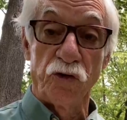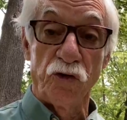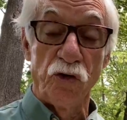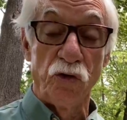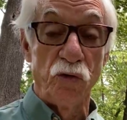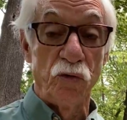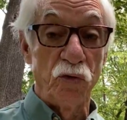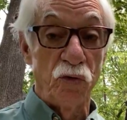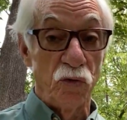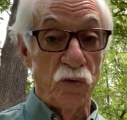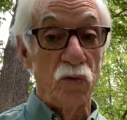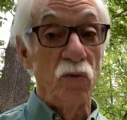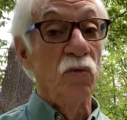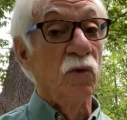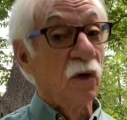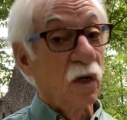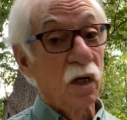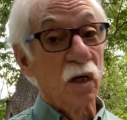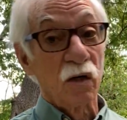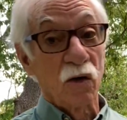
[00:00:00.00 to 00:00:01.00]
you who
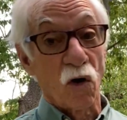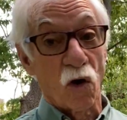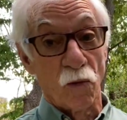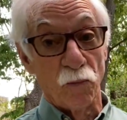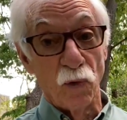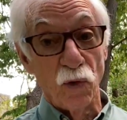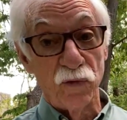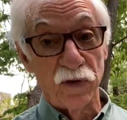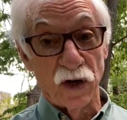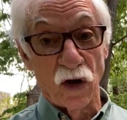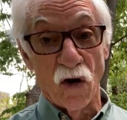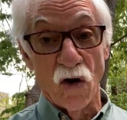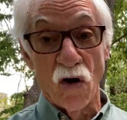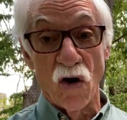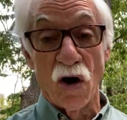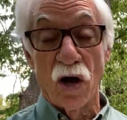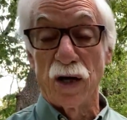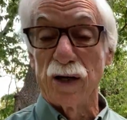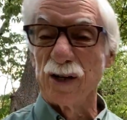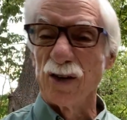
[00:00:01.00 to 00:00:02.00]
are moving
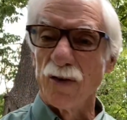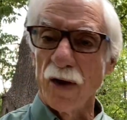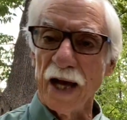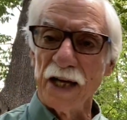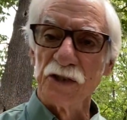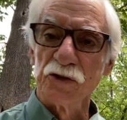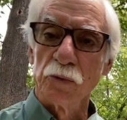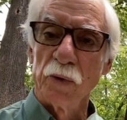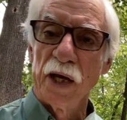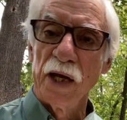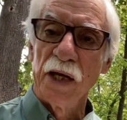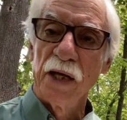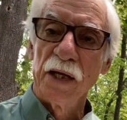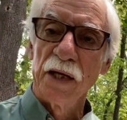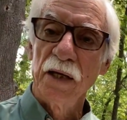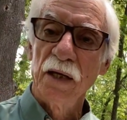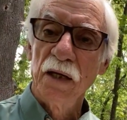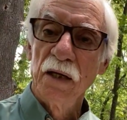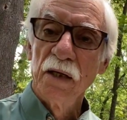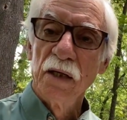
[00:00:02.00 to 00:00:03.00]
on and
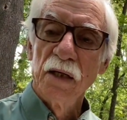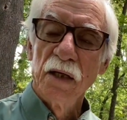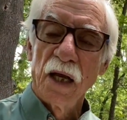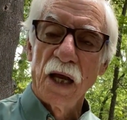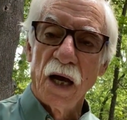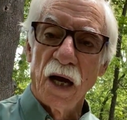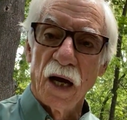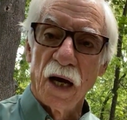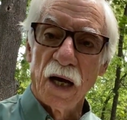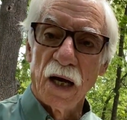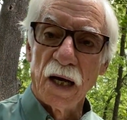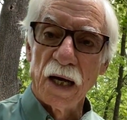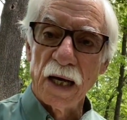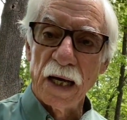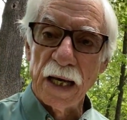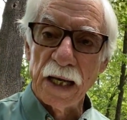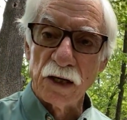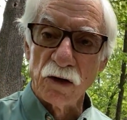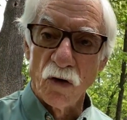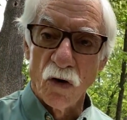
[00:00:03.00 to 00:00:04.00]
graduating
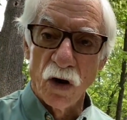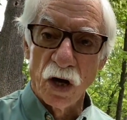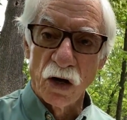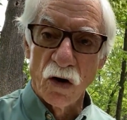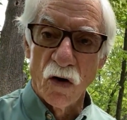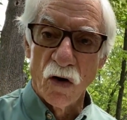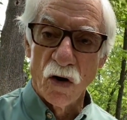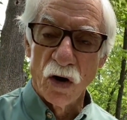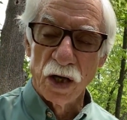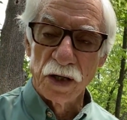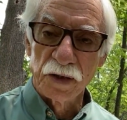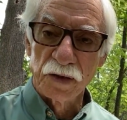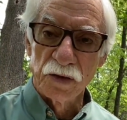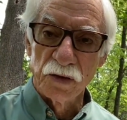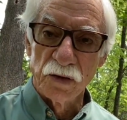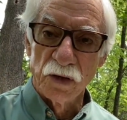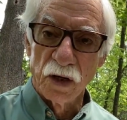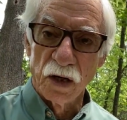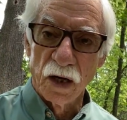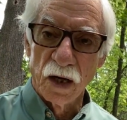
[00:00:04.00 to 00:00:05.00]
and going on
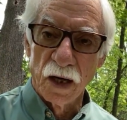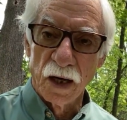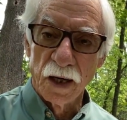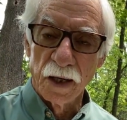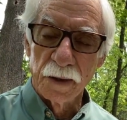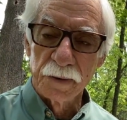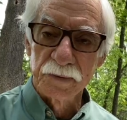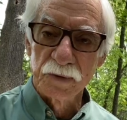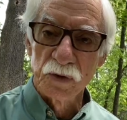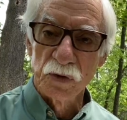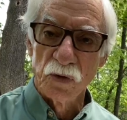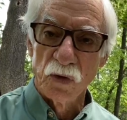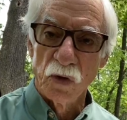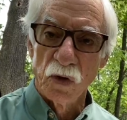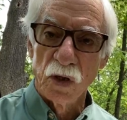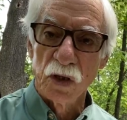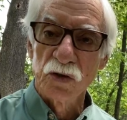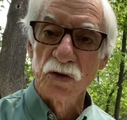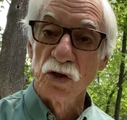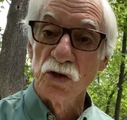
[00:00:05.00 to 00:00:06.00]
to a
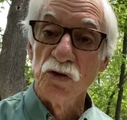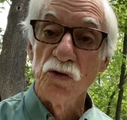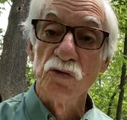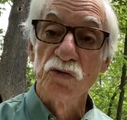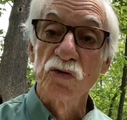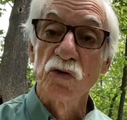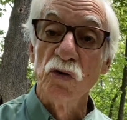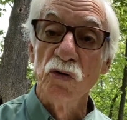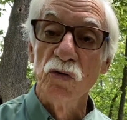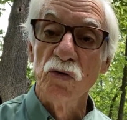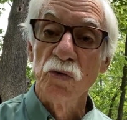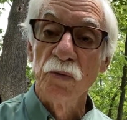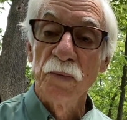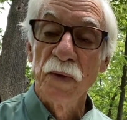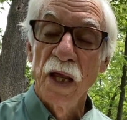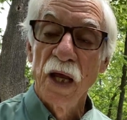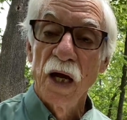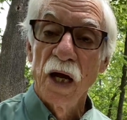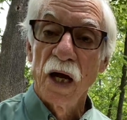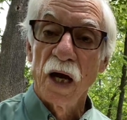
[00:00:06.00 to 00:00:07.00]
new school,
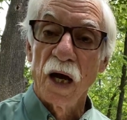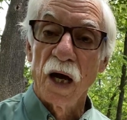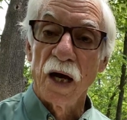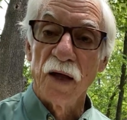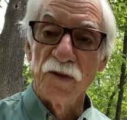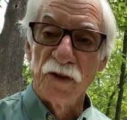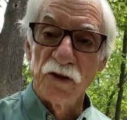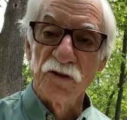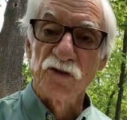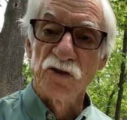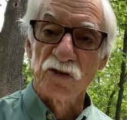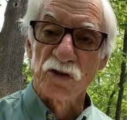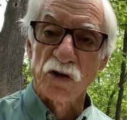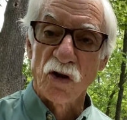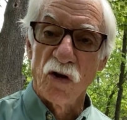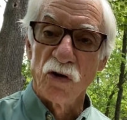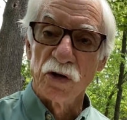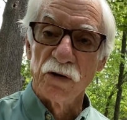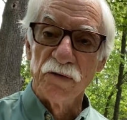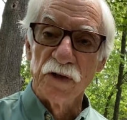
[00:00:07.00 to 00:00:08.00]
this is
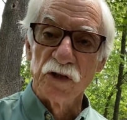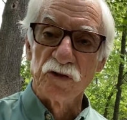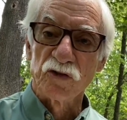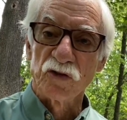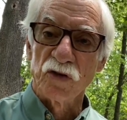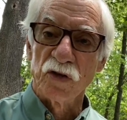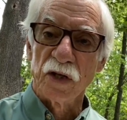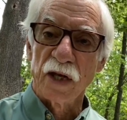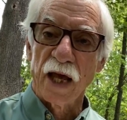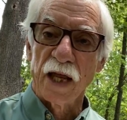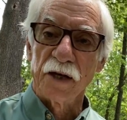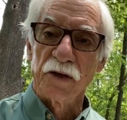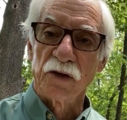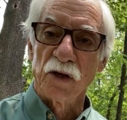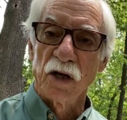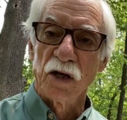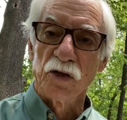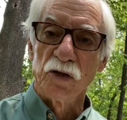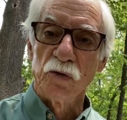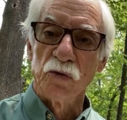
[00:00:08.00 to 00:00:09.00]
long division that
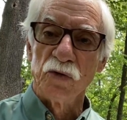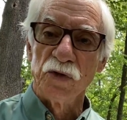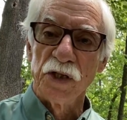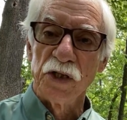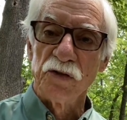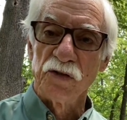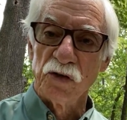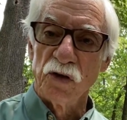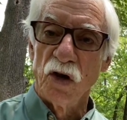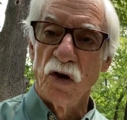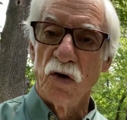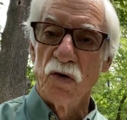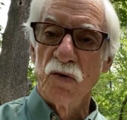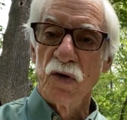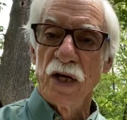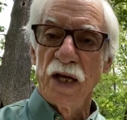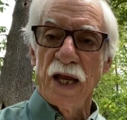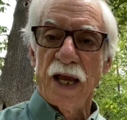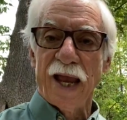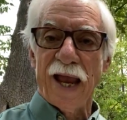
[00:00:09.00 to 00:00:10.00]
you'll need to know.
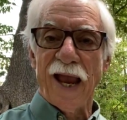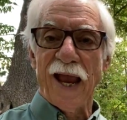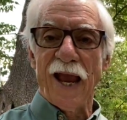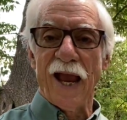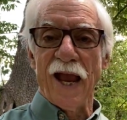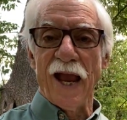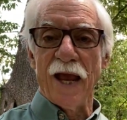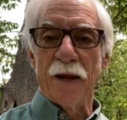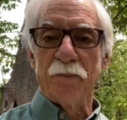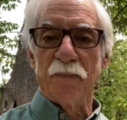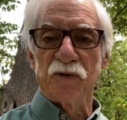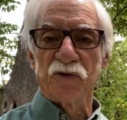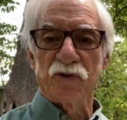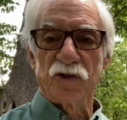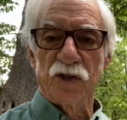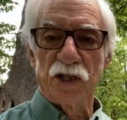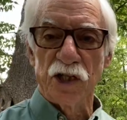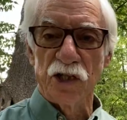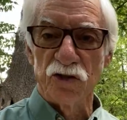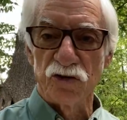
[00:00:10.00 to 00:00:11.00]
And
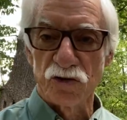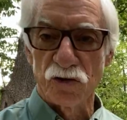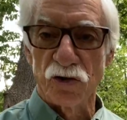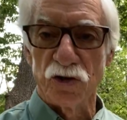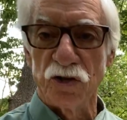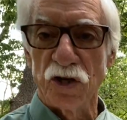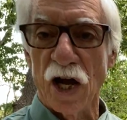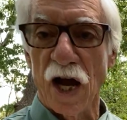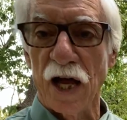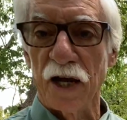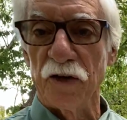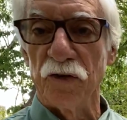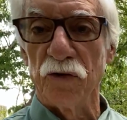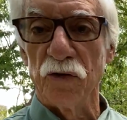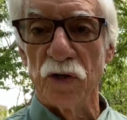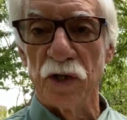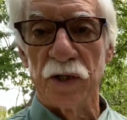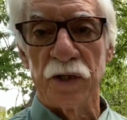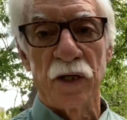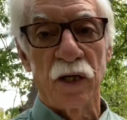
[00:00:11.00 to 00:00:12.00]
Mr. T is showing you how to
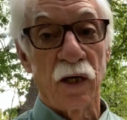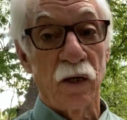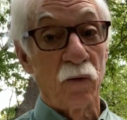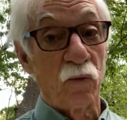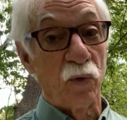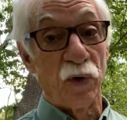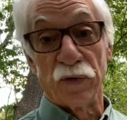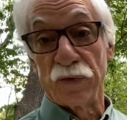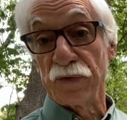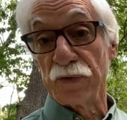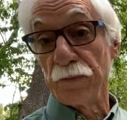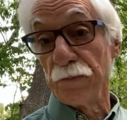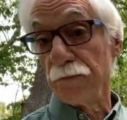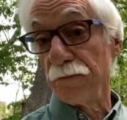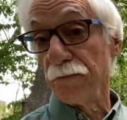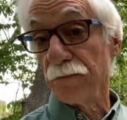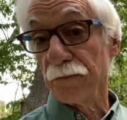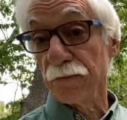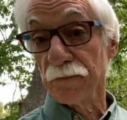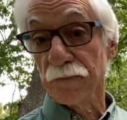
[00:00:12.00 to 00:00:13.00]
do it with
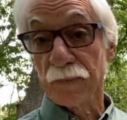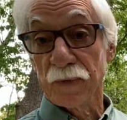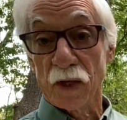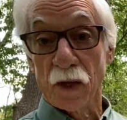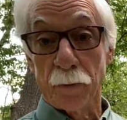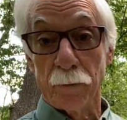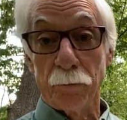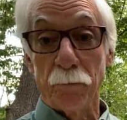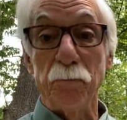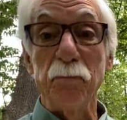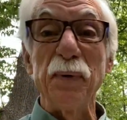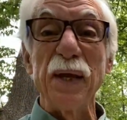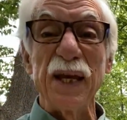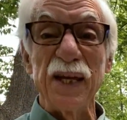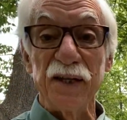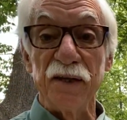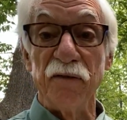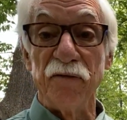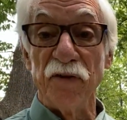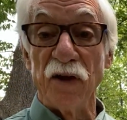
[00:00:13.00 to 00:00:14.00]

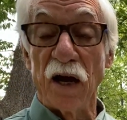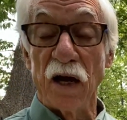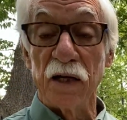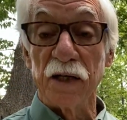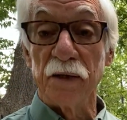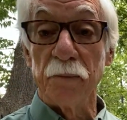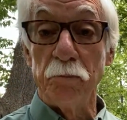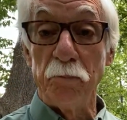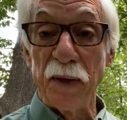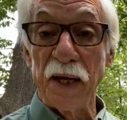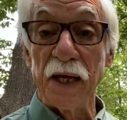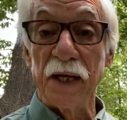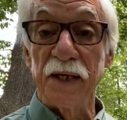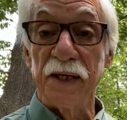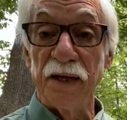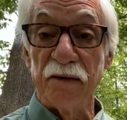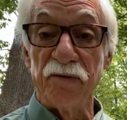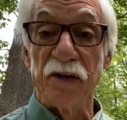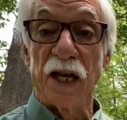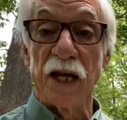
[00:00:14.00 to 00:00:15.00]
big
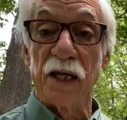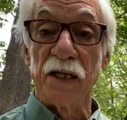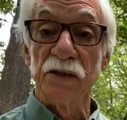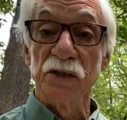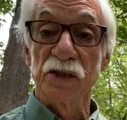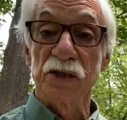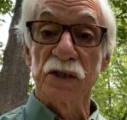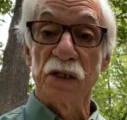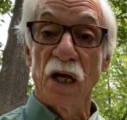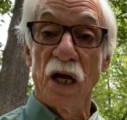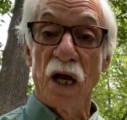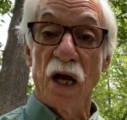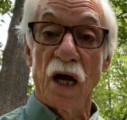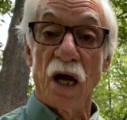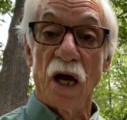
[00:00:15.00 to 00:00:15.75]
dividends